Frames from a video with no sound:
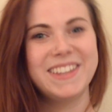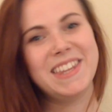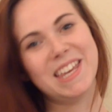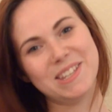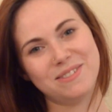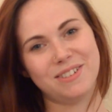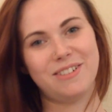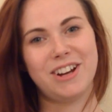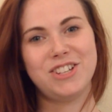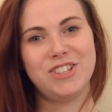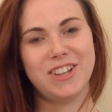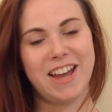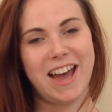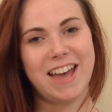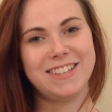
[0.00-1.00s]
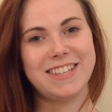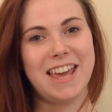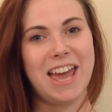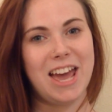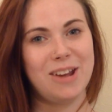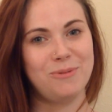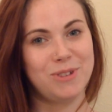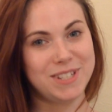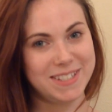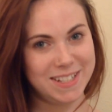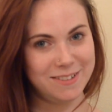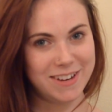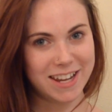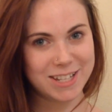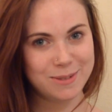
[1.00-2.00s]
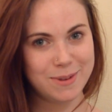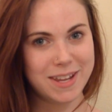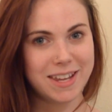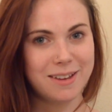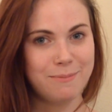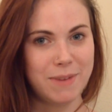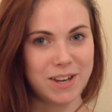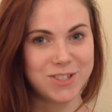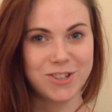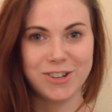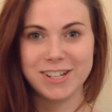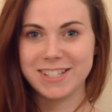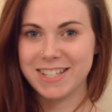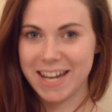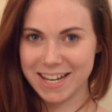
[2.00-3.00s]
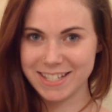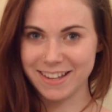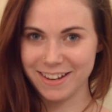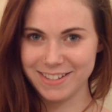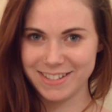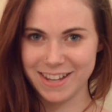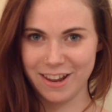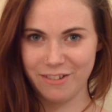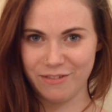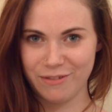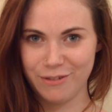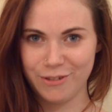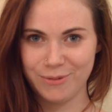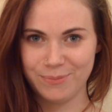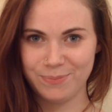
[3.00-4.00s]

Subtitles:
Thanks for watching, guys, and we'll see you next week. Make sure to stay sun safe.